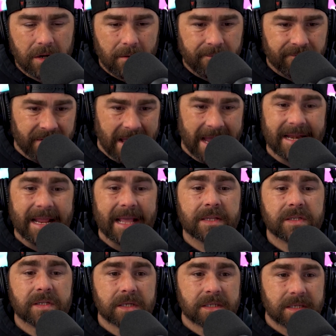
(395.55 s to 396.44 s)

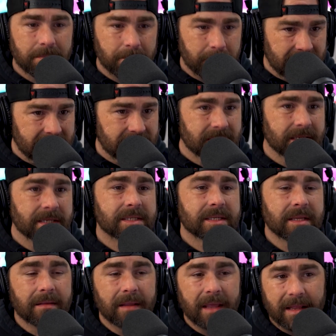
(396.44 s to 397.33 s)
finances and business
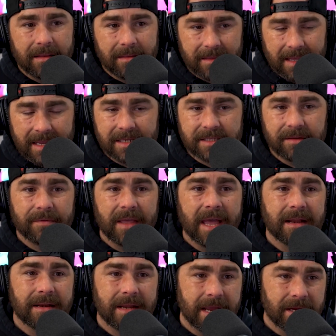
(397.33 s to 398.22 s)
and things of
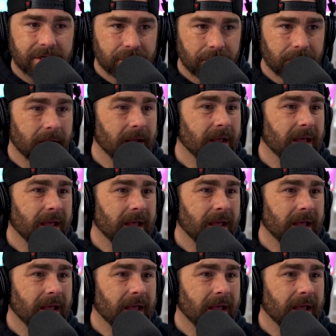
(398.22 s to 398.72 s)
that nature.